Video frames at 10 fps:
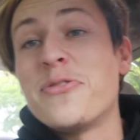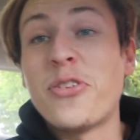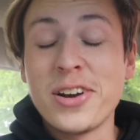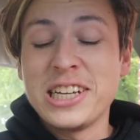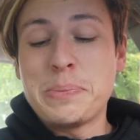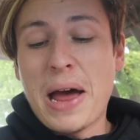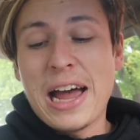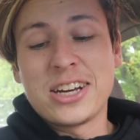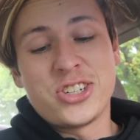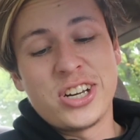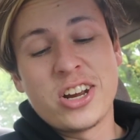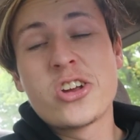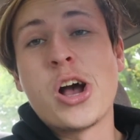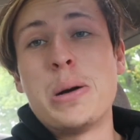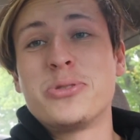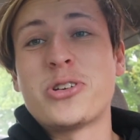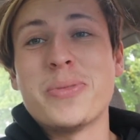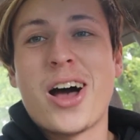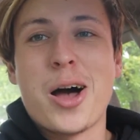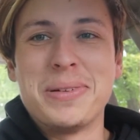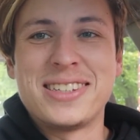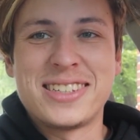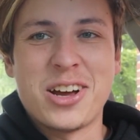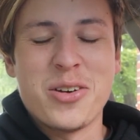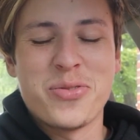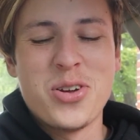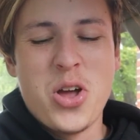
funniest packaging comes from the hub itself,